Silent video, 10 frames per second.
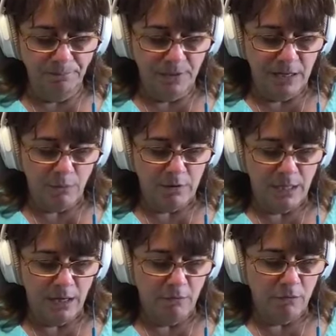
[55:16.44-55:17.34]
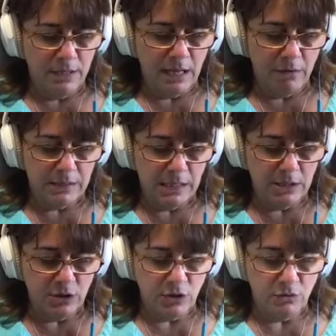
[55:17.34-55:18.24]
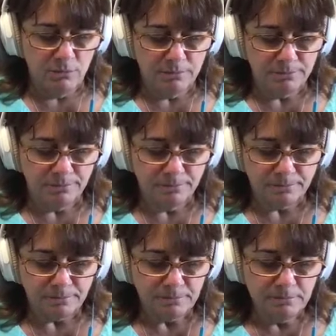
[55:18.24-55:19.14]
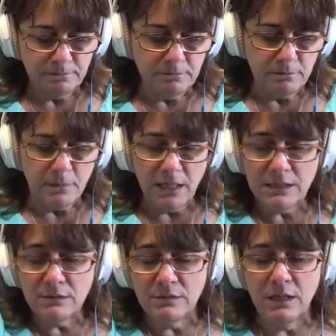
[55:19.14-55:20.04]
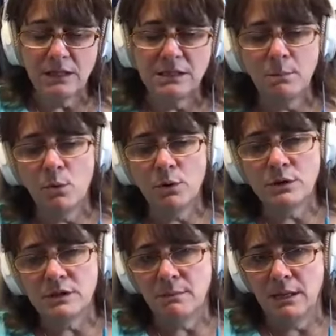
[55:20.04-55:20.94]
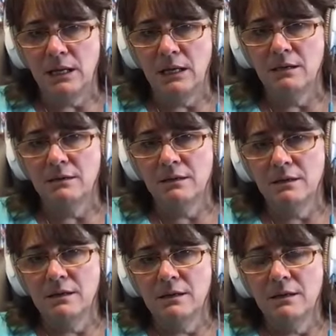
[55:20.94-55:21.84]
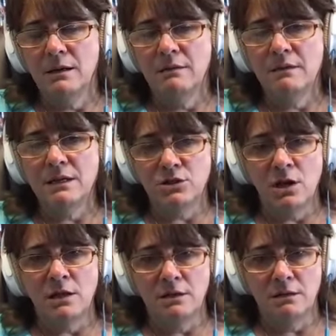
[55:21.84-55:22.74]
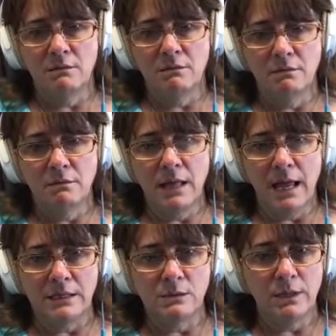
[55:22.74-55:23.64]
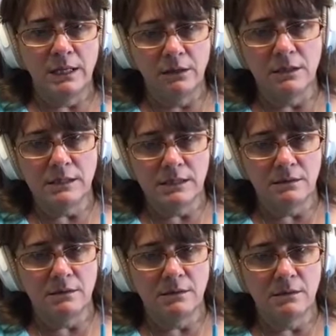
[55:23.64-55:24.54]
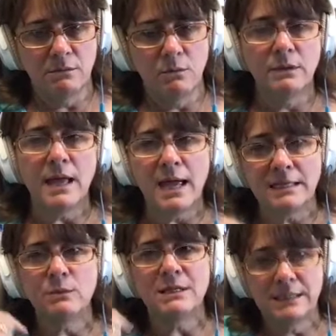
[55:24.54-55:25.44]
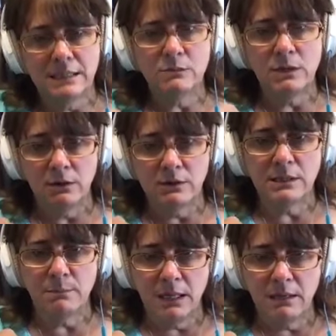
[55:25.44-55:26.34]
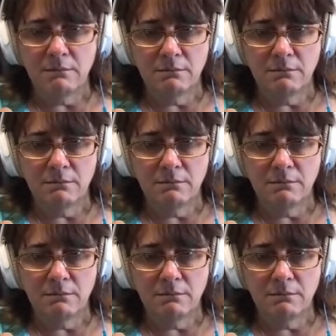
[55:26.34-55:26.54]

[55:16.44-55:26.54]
that i want to be careful in how i say too it's it's important to me that John likes what he looks likes what he sees when he looks at me.